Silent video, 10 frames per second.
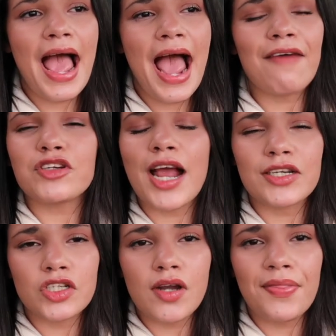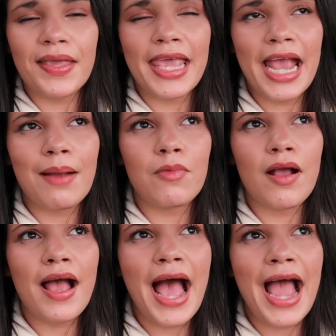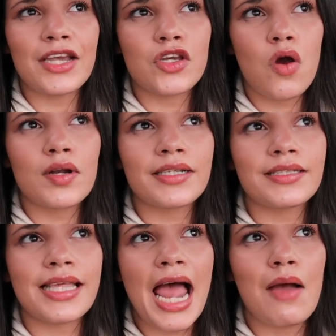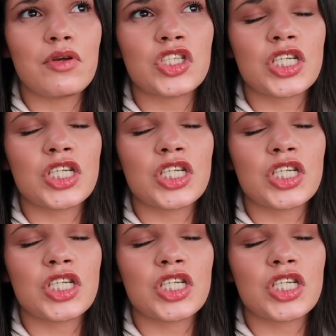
after I turned on the camera, I noticed that I was